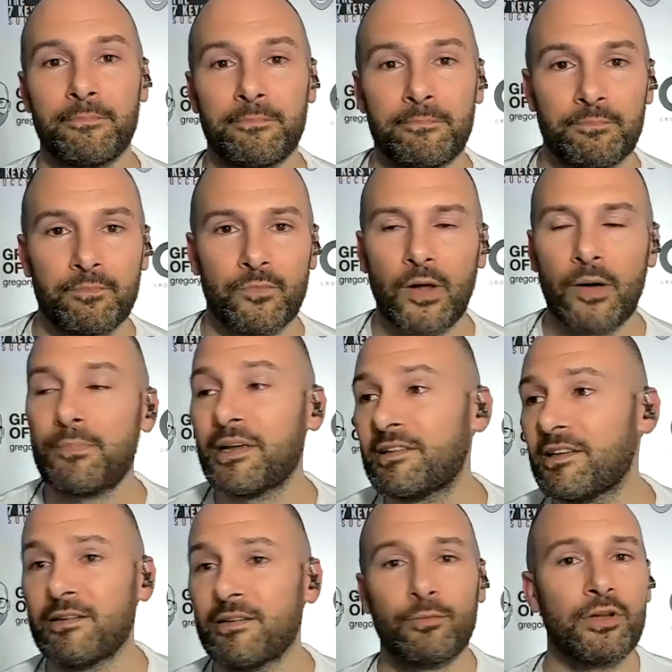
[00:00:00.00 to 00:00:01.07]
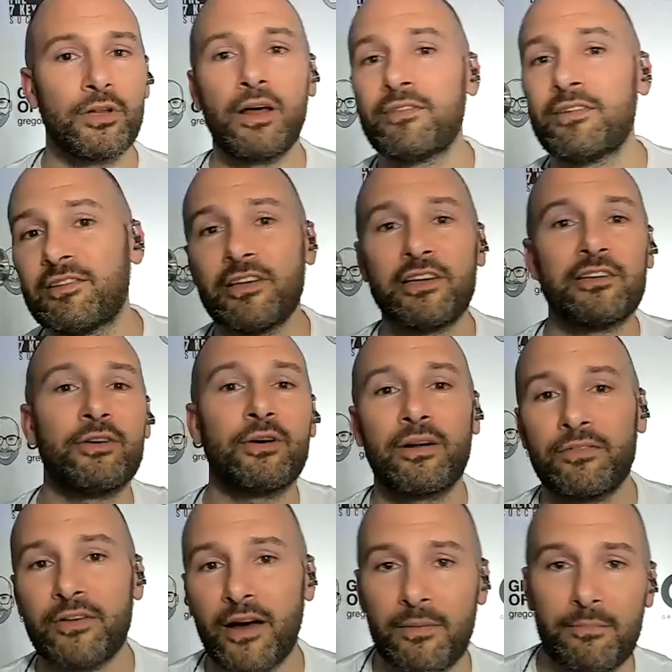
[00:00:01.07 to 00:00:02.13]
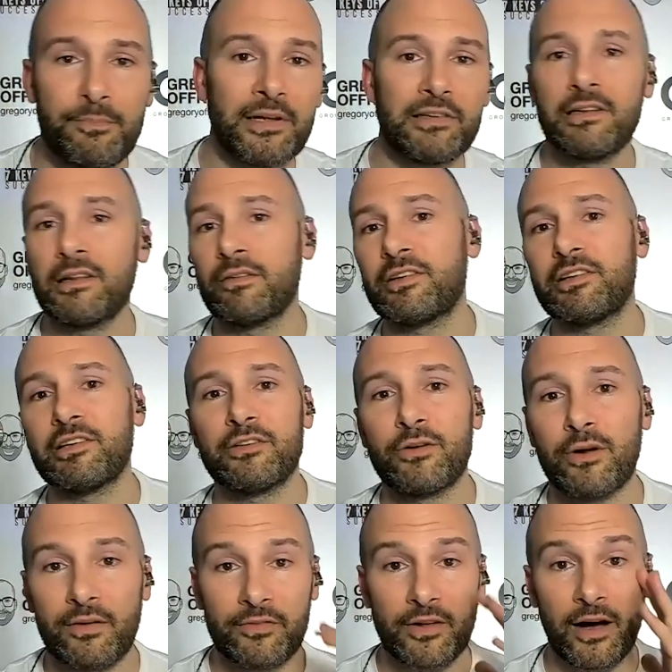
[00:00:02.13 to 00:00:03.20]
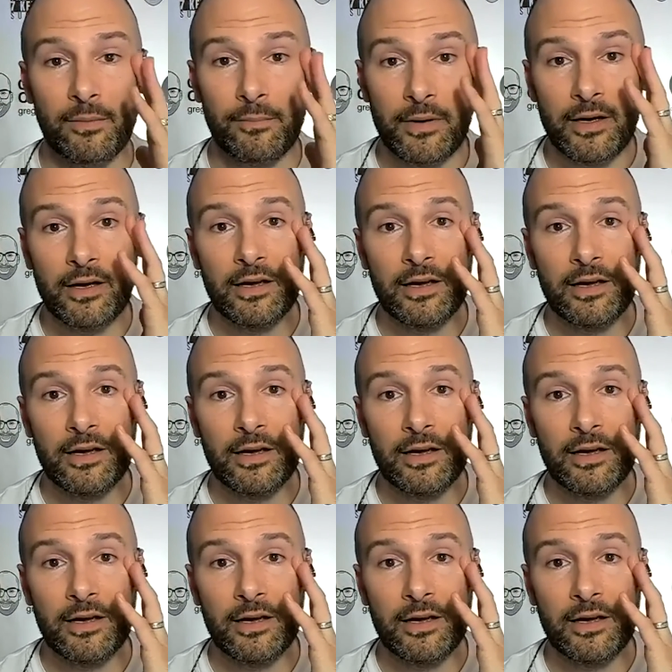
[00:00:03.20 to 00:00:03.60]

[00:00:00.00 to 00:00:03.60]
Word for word: Totally. I'm busy. Would love to see you. Don't have time. Busy. Love to see you. Don't have time.